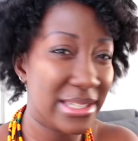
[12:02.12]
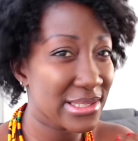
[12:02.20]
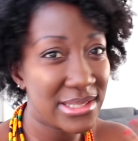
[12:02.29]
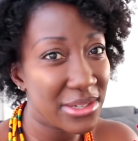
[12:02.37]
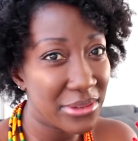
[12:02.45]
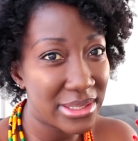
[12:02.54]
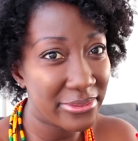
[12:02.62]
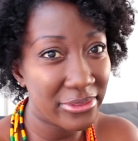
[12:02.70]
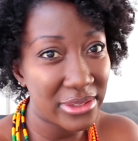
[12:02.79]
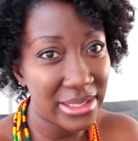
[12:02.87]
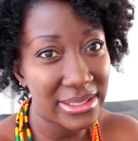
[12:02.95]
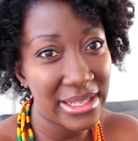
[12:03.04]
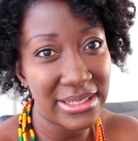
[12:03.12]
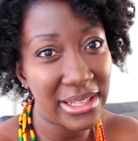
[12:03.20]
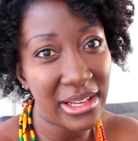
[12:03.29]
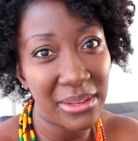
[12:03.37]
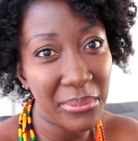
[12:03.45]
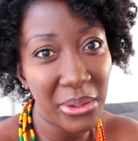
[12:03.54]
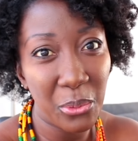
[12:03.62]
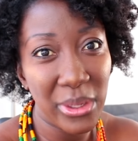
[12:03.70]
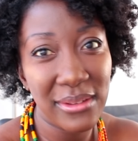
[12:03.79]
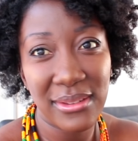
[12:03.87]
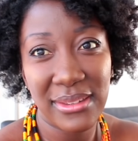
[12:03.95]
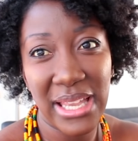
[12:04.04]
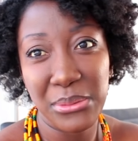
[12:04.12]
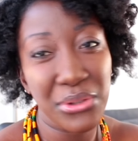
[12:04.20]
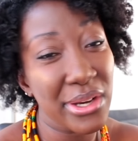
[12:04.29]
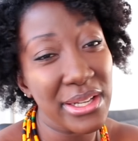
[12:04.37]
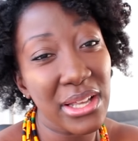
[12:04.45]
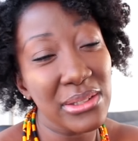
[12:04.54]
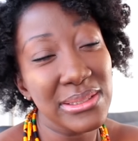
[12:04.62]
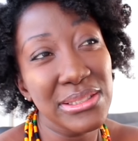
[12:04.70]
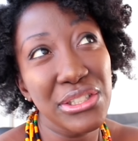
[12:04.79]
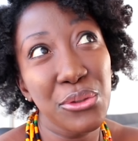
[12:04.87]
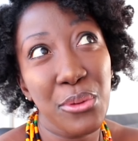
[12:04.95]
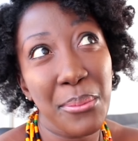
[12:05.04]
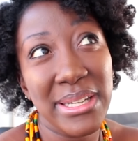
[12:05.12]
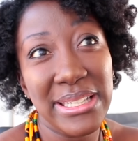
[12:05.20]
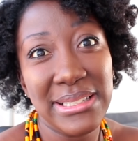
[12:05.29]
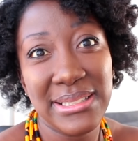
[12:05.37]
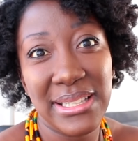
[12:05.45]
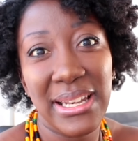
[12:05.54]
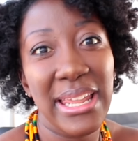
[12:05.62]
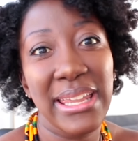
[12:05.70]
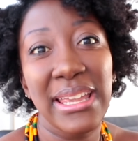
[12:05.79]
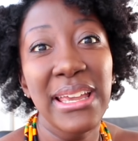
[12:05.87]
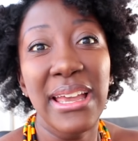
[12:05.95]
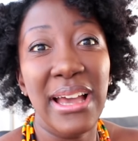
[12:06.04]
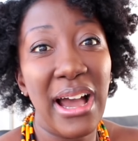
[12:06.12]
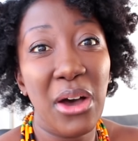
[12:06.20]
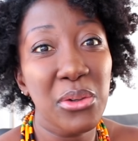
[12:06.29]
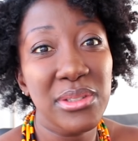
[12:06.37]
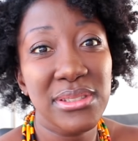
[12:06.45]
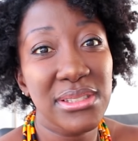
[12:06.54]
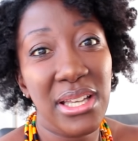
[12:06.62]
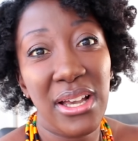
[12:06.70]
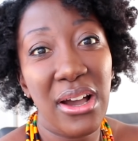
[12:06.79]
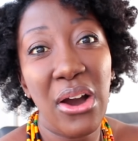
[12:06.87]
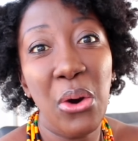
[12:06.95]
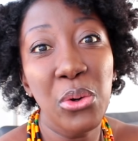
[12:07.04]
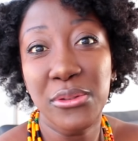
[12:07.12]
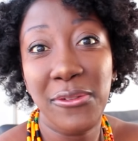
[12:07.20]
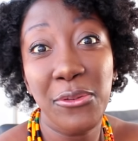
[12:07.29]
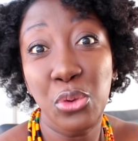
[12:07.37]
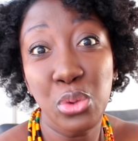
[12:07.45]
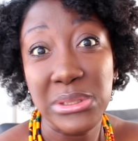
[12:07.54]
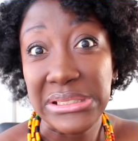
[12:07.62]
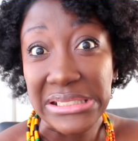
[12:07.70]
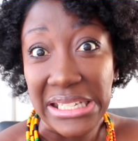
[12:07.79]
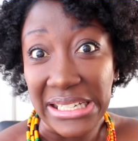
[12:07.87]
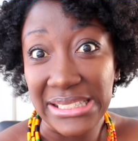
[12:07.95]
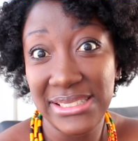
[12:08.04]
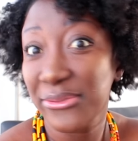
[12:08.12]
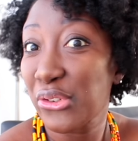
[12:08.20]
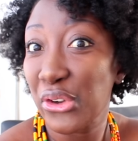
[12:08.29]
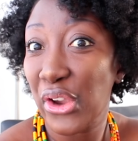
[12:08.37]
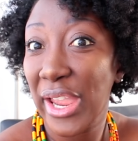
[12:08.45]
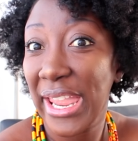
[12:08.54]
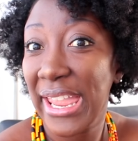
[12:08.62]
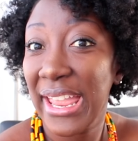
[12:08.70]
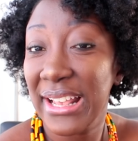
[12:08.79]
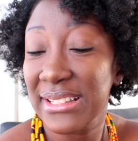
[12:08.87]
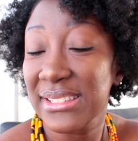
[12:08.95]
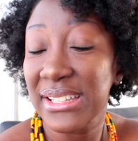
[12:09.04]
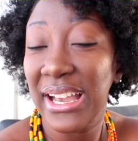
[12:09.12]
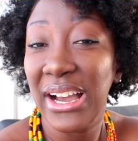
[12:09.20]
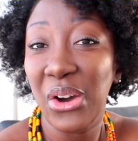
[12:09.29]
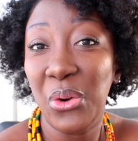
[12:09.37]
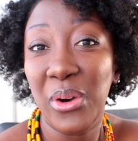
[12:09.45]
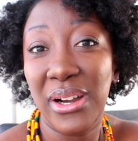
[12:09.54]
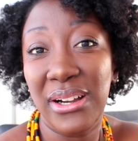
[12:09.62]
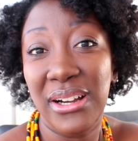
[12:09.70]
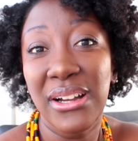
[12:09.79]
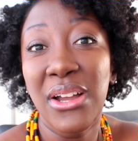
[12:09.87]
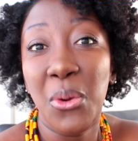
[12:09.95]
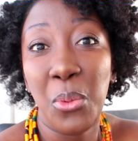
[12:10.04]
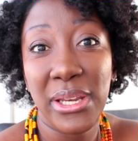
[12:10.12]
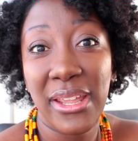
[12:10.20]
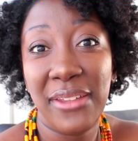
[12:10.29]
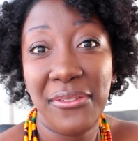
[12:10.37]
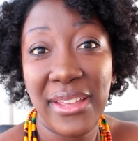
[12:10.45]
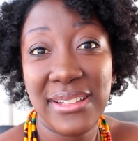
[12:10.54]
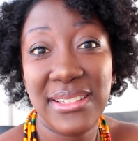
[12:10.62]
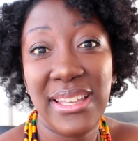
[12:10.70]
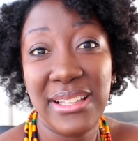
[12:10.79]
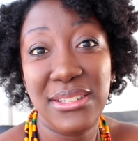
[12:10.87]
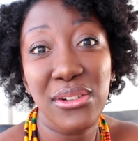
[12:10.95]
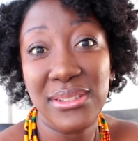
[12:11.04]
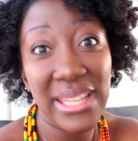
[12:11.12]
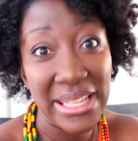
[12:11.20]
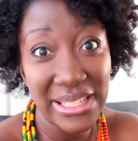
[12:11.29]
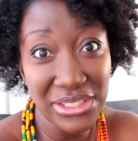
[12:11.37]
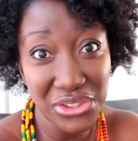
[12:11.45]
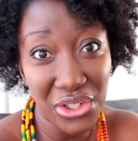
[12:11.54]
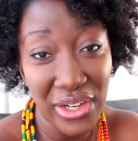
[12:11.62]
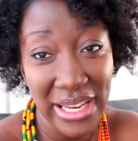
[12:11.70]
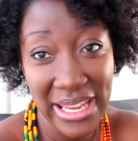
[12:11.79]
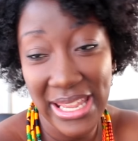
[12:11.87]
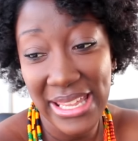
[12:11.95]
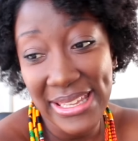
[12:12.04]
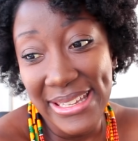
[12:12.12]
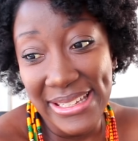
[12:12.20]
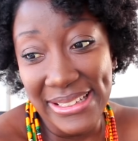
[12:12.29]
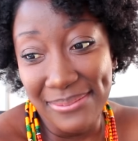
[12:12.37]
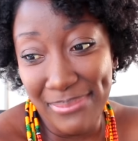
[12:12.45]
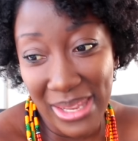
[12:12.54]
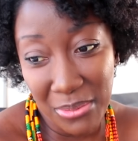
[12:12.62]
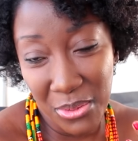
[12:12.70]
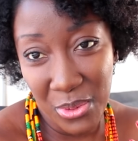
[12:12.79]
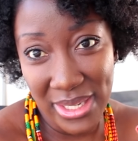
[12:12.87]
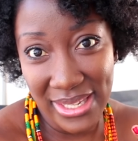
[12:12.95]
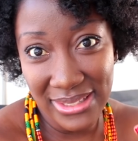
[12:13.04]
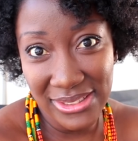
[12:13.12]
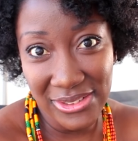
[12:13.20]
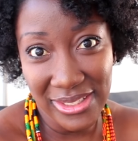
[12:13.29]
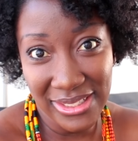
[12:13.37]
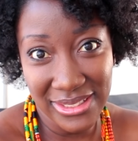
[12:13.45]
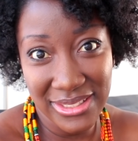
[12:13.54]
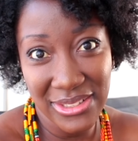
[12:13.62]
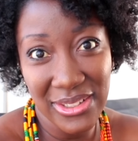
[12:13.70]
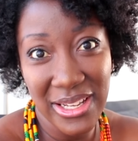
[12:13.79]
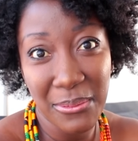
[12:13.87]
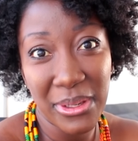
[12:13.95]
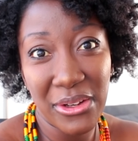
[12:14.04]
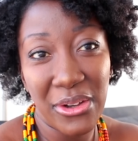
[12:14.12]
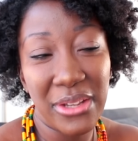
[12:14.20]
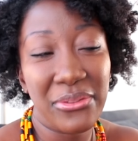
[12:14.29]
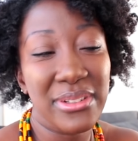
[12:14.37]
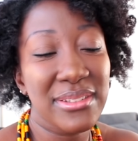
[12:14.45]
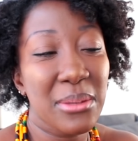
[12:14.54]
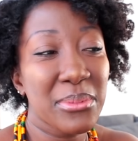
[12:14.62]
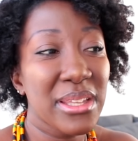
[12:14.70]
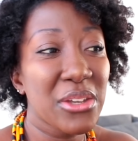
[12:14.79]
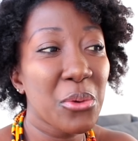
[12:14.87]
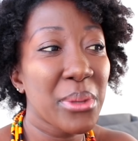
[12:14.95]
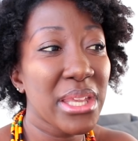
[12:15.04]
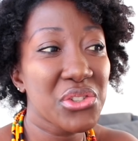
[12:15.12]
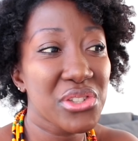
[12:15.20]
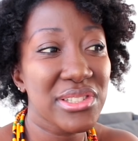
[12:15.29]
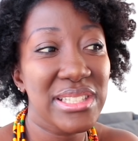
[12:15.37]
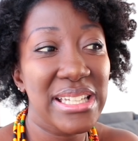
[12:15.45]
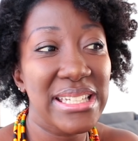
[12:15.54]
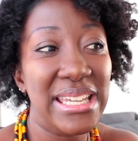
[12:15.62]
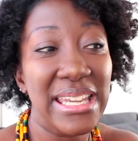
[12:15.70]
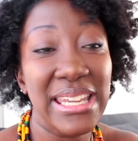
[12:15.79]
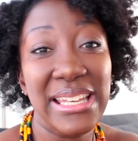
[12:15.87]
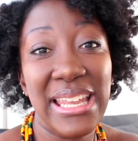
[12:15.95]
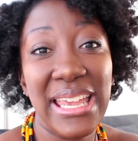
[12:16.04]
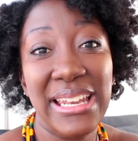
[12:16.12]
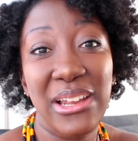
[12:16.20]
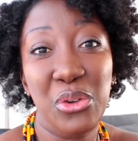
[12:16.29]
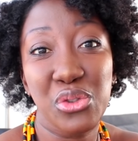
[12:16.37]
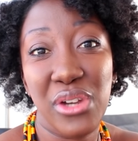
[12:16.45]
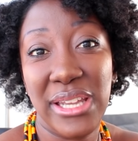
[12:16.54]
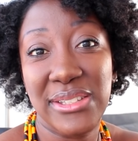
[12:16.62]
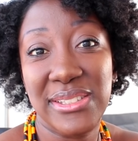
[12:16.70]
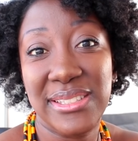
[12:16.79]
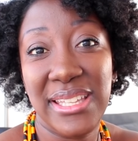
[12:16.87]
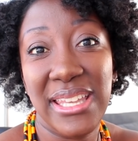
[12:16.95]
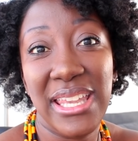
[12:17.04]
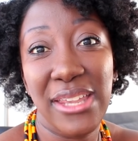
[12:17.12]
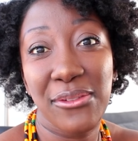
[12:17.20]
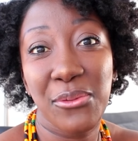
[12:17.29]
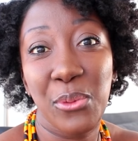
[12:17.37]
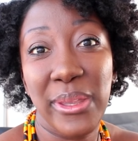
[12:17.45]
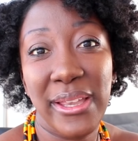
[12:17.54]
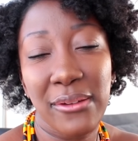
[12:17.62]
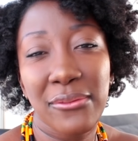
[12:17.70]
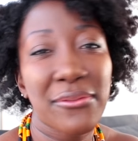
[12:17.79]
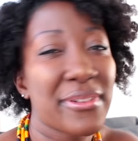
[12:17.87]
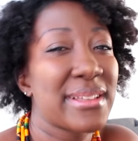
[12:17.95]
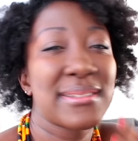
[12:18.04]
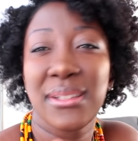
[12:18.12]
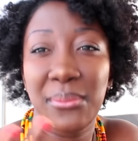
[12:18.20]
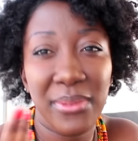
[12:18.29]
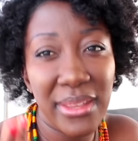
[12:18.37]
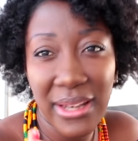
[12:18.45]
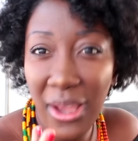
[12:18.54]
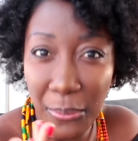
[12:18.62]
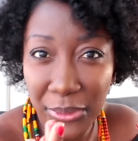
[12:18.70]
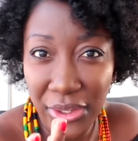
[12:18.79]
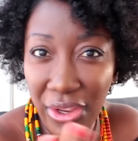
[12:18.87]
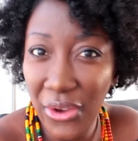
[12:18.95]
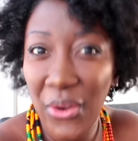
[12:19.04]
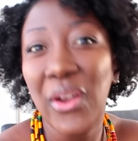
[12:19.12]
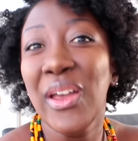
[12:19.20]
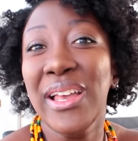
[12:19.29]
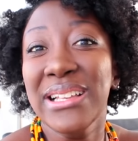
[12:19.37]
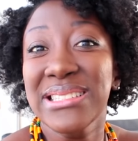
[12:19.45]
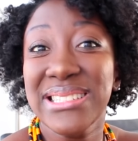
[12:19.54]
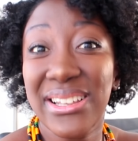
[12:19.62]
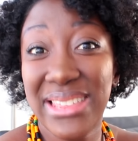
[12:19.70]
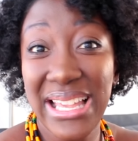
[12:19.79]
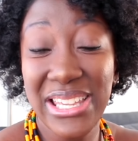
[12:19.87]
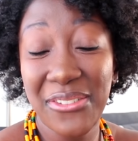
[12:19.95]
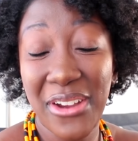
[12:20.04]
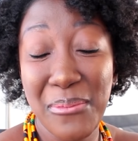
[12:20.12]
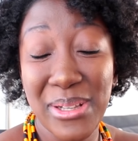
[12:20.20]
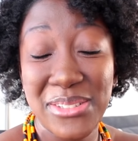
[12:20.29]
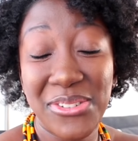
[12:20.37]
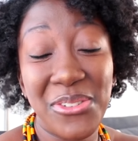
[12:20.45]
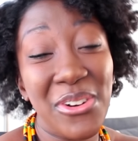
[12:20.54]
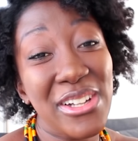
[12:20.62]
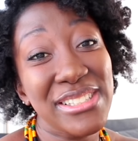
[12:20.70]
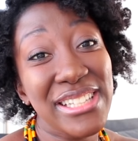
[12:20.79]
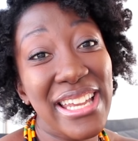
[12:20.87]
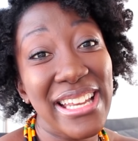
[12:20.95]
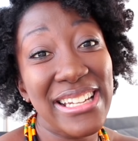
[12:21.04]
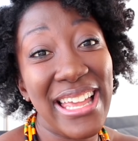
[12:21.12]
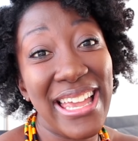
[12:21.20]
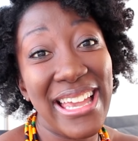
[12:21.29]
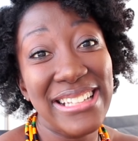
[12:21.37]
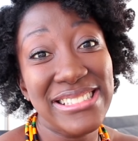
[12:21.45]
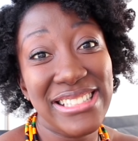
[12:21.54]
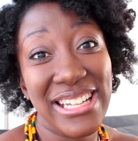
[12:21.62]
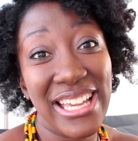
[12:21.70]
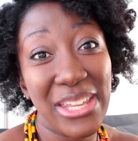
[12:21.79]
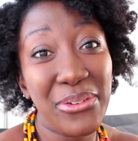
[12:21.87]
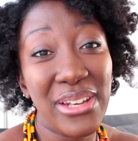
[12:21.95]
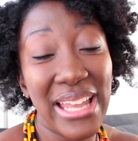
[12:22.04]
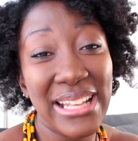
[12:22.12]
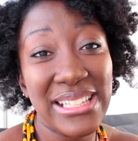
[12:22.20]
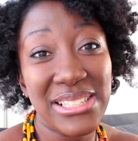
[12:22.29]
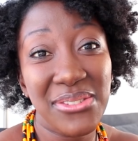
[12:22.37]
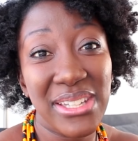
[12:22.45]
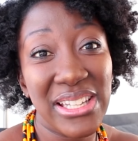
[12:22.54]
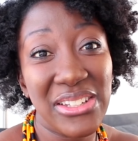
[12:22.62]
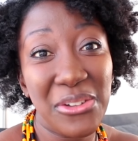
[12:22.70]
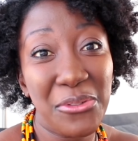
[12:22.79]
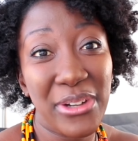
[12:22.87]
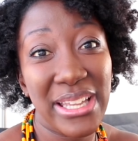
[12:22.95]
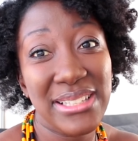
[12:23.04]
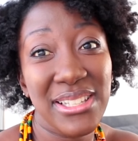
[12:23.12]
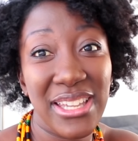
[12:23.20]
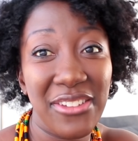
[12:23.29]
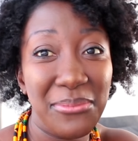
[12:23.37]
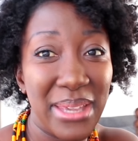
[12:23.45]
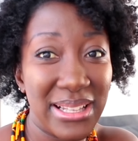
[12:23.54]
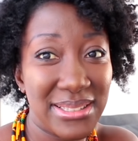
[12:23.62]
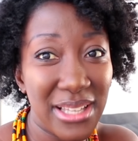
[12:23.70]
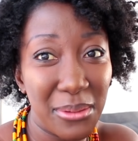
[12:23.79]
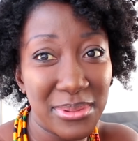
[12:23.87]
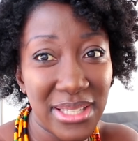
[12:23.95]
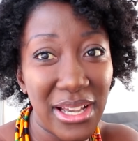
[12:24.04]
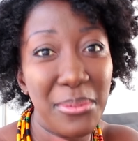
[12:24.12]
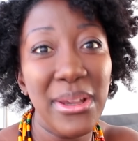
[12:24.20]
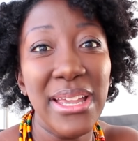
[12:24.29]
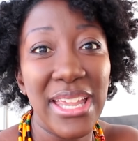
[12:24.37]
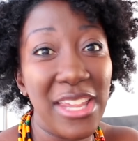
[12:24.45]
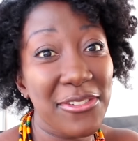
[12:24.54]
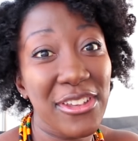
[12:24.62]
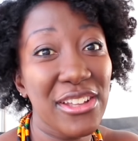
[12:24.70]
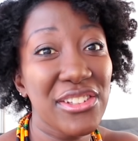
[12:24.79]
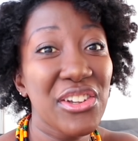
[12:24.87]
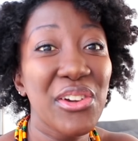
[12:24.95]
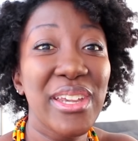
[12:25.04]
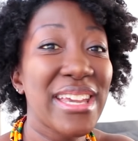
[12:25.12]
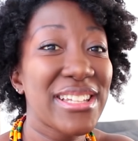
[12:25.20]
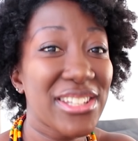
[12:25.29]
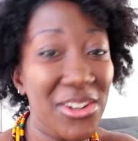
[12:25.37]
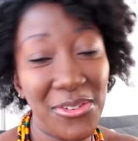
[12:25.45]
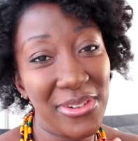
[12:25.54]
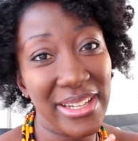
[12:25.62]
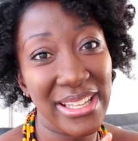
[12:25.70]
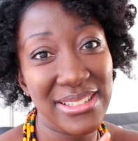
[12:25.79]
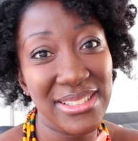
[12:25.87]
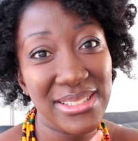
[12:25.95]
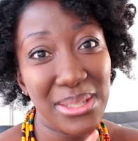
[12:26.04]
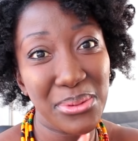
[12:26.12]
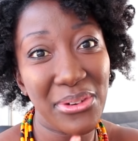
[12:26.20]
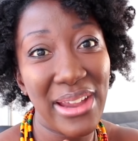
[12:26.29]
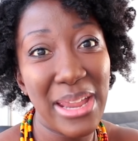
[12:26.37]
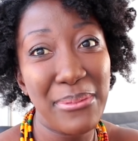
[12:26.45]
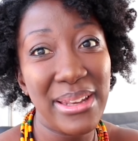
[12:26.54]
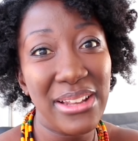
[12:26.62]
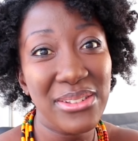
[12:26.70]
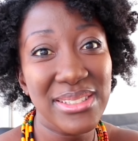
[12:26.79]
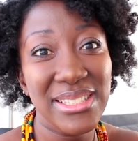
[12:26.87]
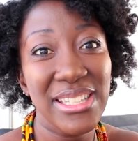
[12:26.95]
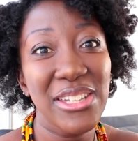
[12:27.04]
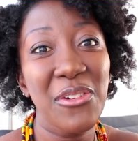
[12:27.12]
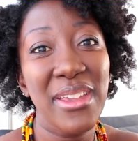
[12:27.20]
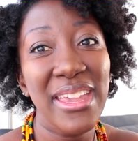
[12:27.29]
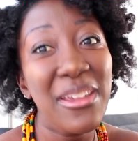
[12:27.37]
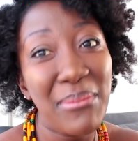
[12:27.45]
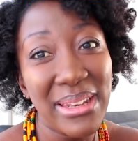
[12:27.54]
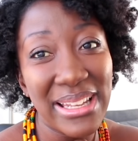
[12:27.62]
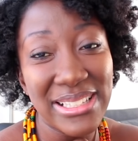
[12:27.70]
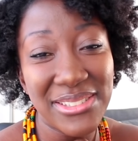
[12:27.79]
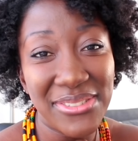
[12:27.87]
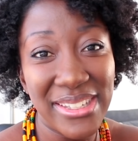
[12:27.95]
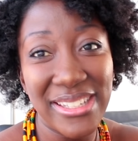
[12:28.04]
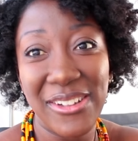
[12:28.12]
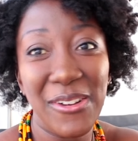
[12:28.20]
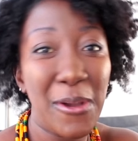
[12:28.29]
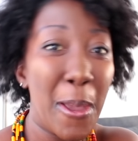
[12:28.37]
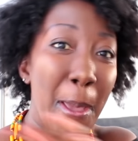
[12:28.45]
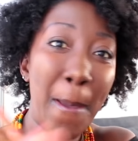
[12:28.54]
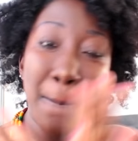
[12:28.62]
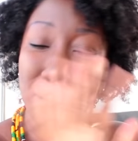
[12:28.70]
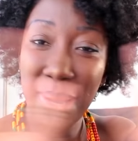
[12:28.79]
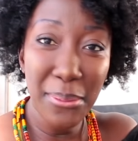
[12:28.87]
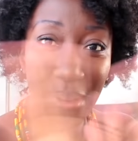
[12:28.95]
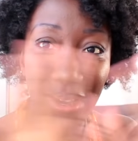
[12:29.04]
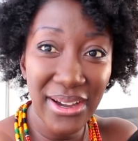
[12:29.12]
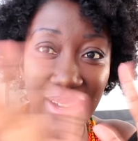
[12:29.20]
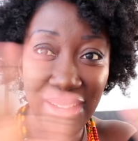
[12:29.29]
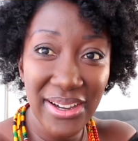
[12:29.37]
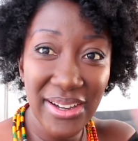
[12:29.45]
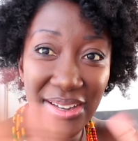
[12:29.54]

like a series for the coming winter time, trying out new remedies, like household food things for your hair, and see how what the effect is on thin natural hair. Maybe we can do that. So let me know if it's something you'll be interested in, and I'll try to see if we can fix something up, you know. So thank you very much for watching, and if you like this video, don't forget to give me a thumbs up. If you're new here, don't forget to subscribe, and I'll see you in my next video. Bye bye.